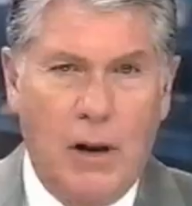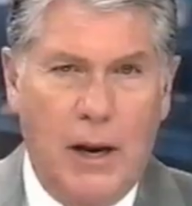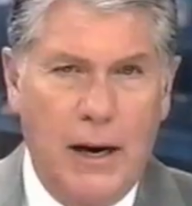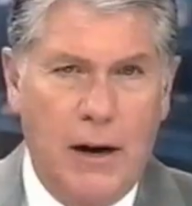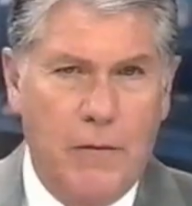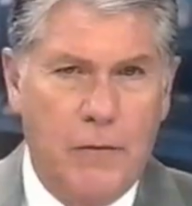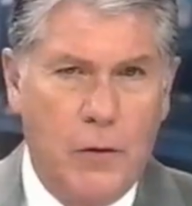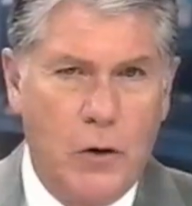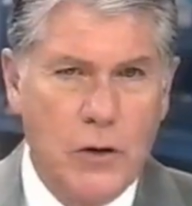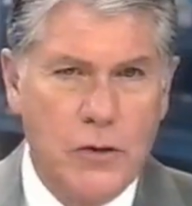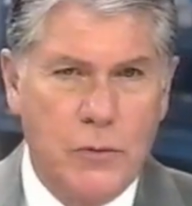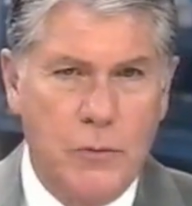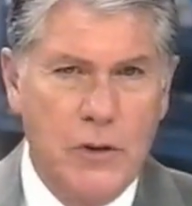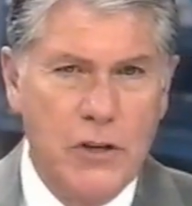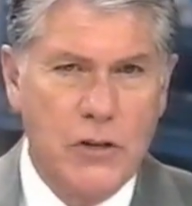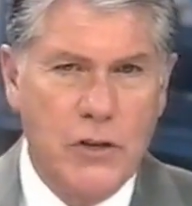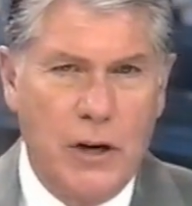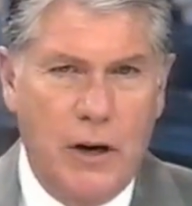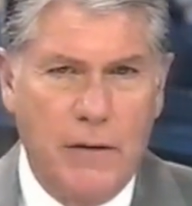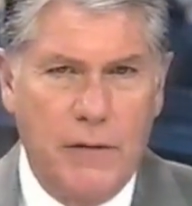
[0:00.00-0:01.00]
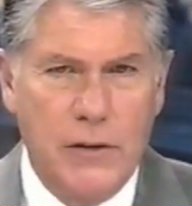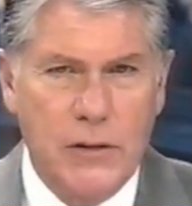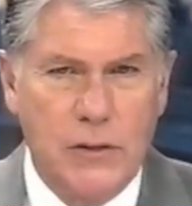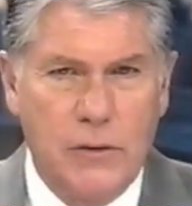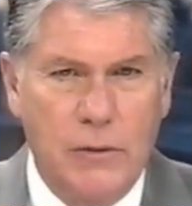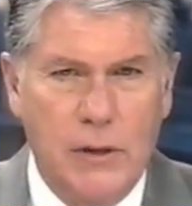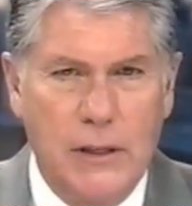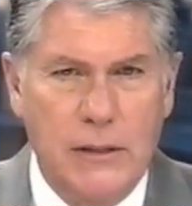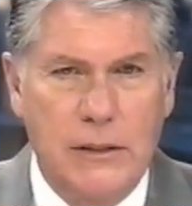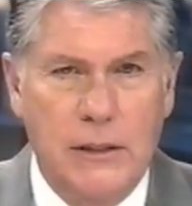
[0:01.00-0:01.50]
Air Force reservist
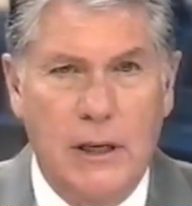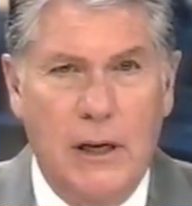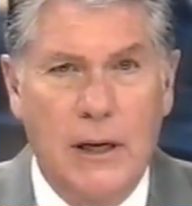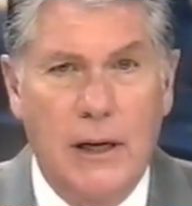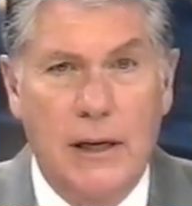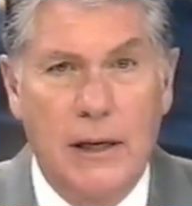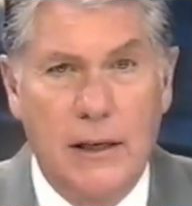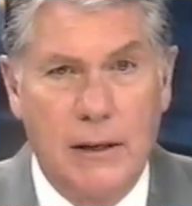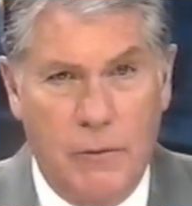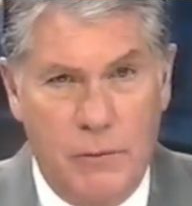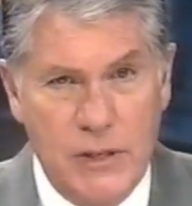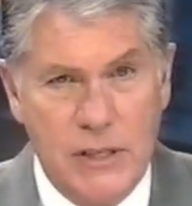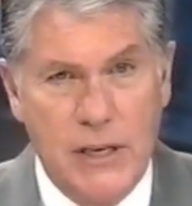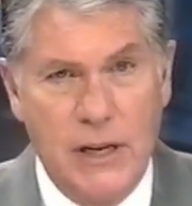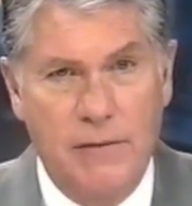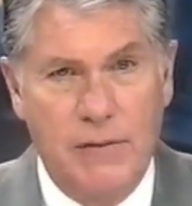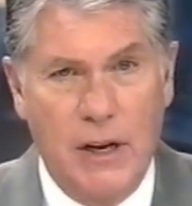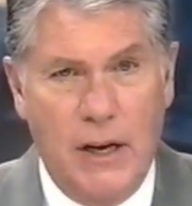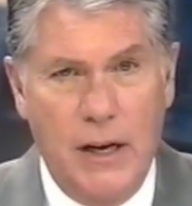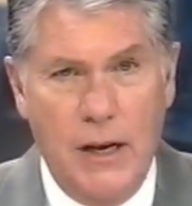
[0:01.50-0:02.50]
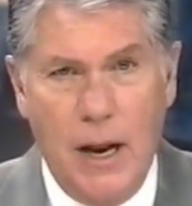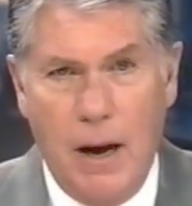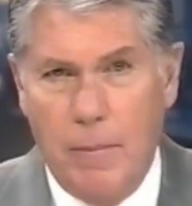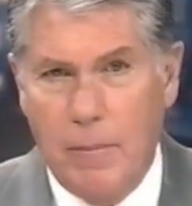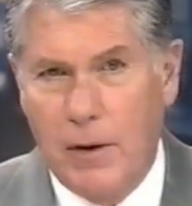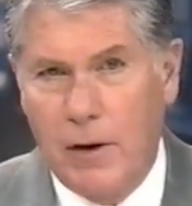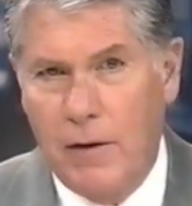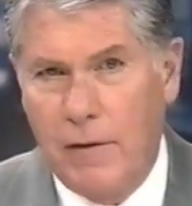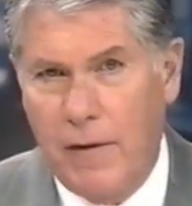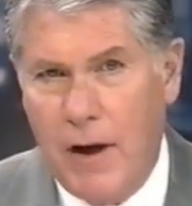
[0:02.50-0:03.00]
was received a
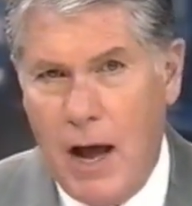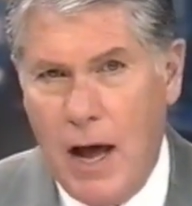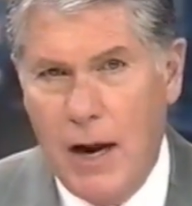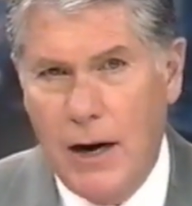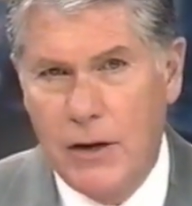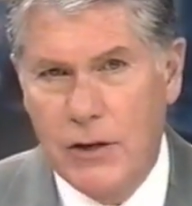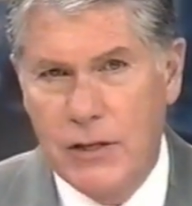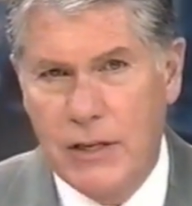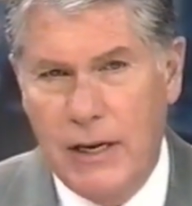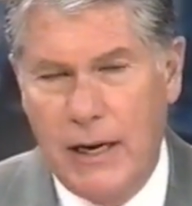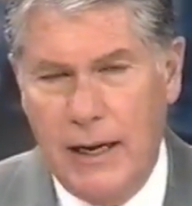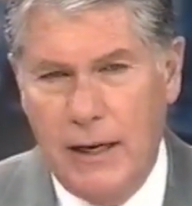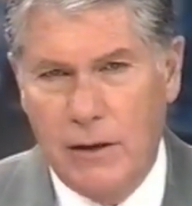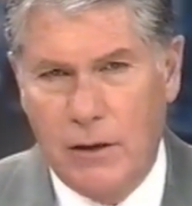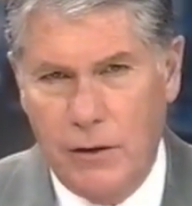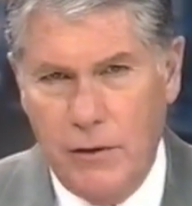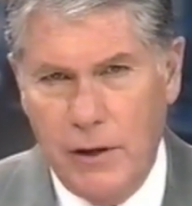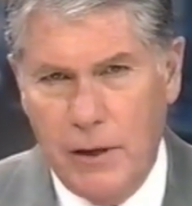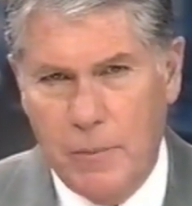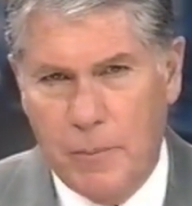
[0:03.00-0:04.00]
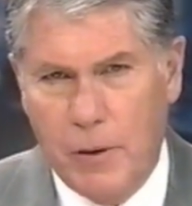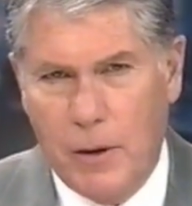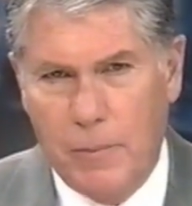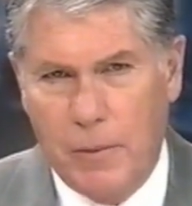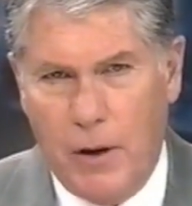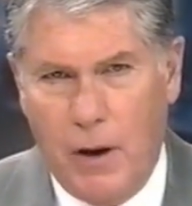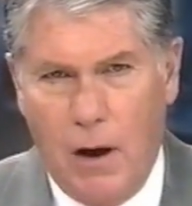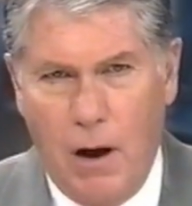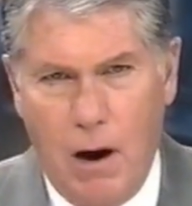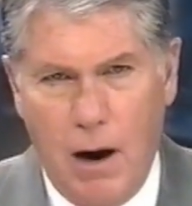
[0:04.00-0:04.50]
number of honors today, including a
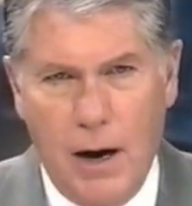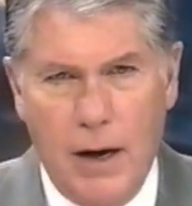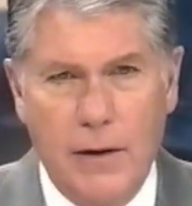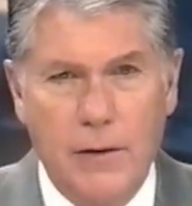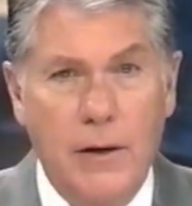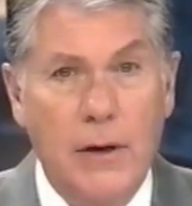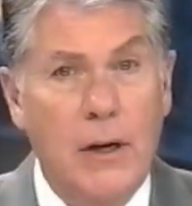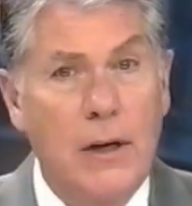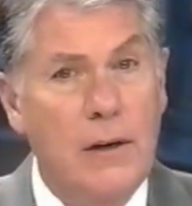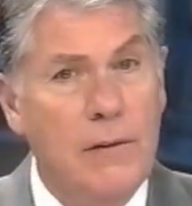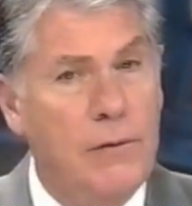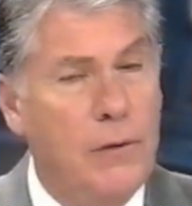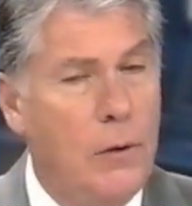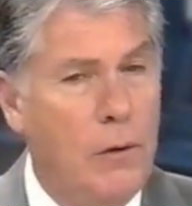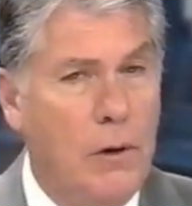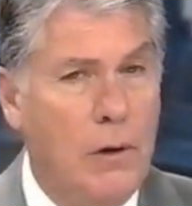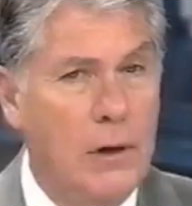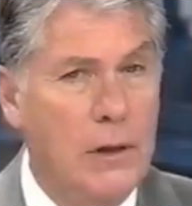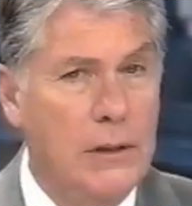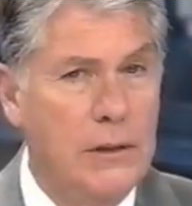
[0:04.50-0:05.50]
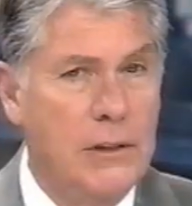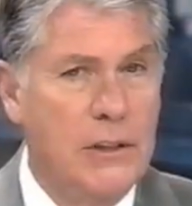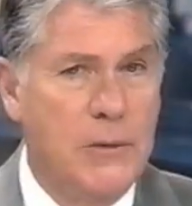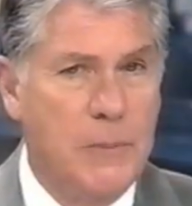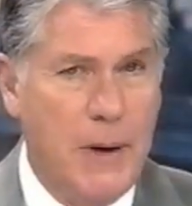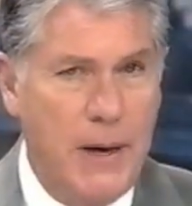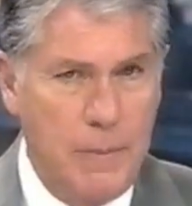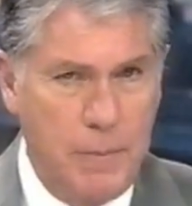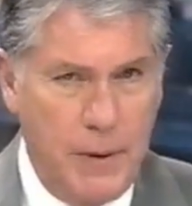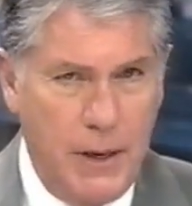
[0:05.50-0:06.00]
Purple Heart for,
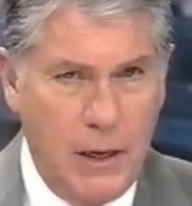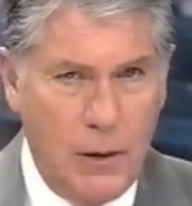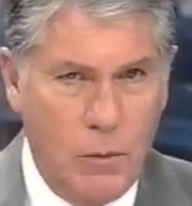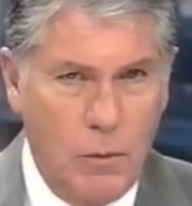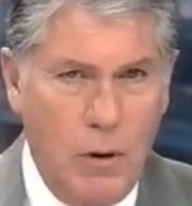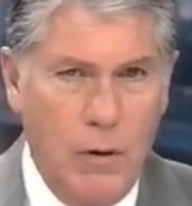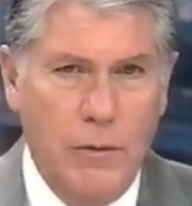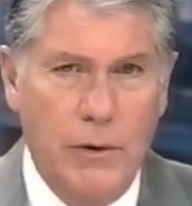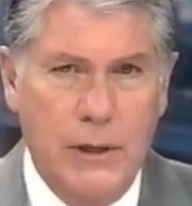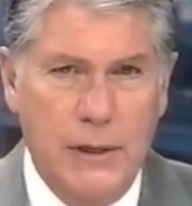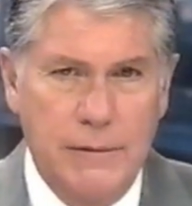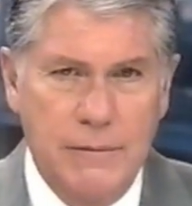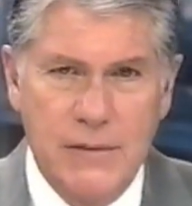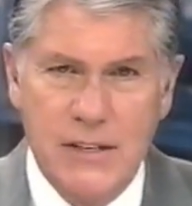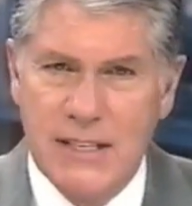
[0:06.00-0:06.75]
despite being wounded,